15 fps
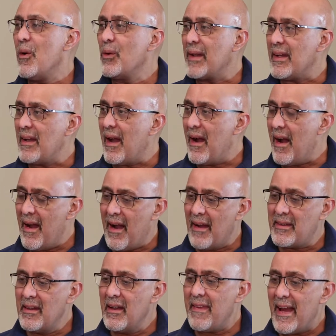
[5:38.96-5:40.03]
Okay, I
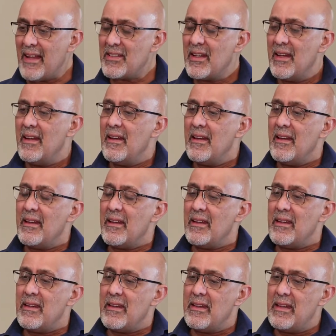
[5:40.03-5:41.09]
hear that.
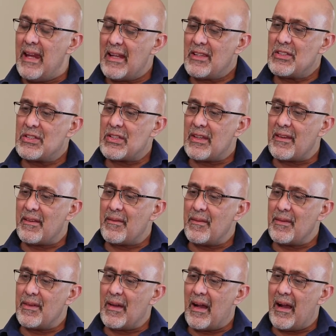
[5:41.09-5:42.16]
Yet,
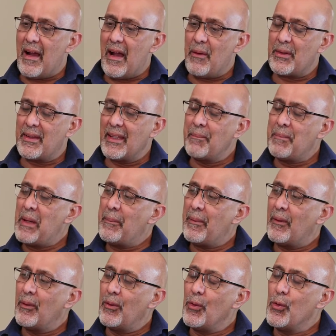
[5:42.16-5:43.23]
I would think
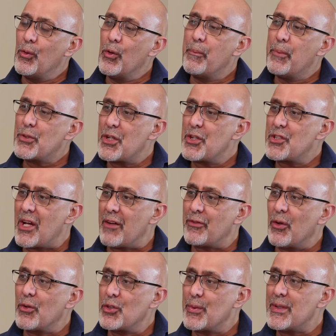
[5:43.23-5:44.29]
people who push and shove
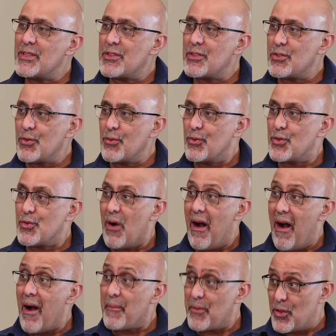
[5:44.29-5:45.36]
don't do it to
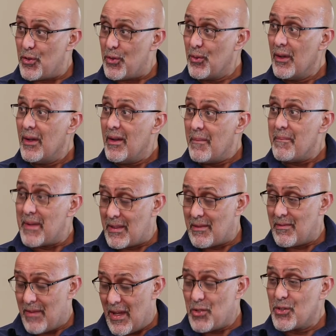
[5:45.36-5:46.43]
harm you. But
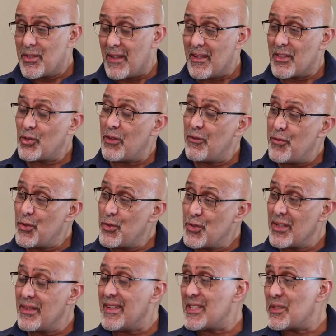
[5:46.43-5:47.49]
as you said, there's
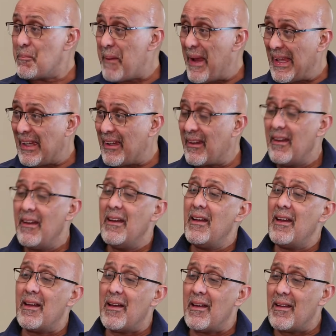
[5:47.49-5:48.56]
confusion, there's panic
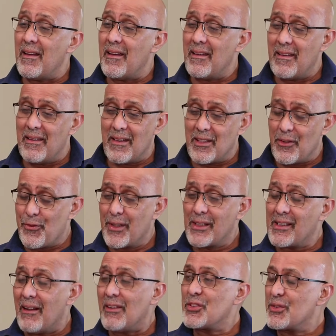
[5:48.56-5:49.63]
in a different
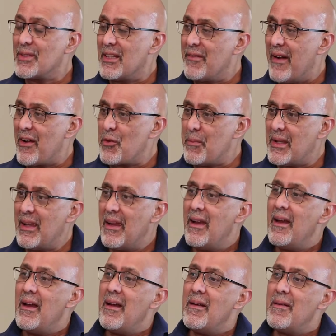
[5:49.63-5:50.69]
cultural environment.
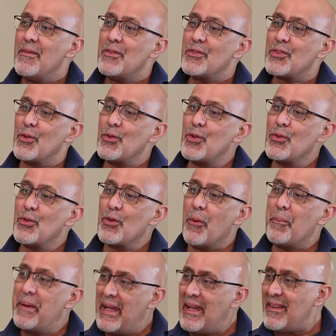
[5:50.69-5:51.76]
So you're
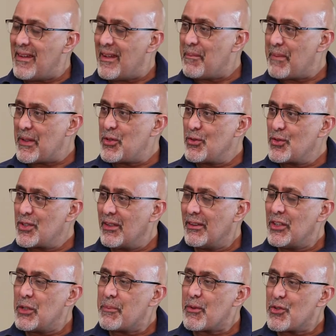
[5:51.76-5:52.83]
obedient, but you still
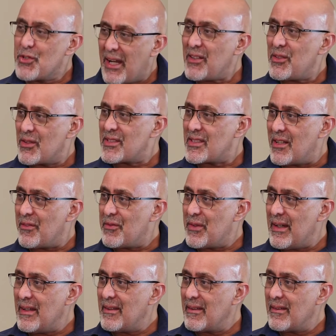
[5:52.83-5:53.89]
need to protect yourself,
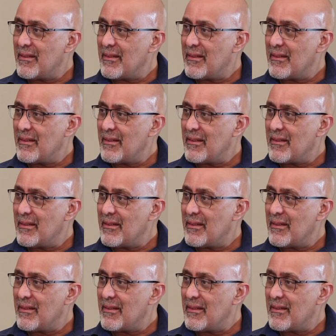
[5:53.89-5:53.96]
right?